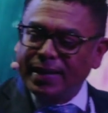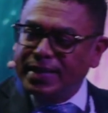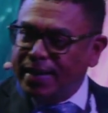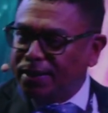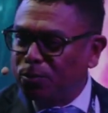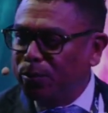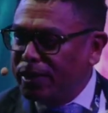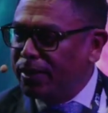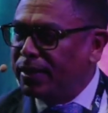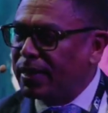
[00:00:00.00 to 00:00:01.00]
yet
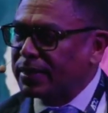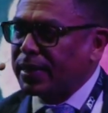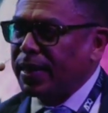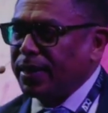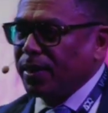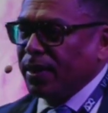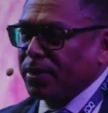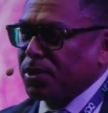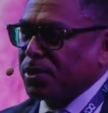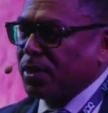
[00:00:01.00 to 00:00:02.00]
within that
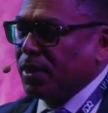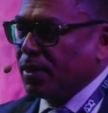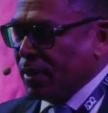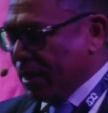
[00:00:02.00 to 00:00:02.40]
chaos, there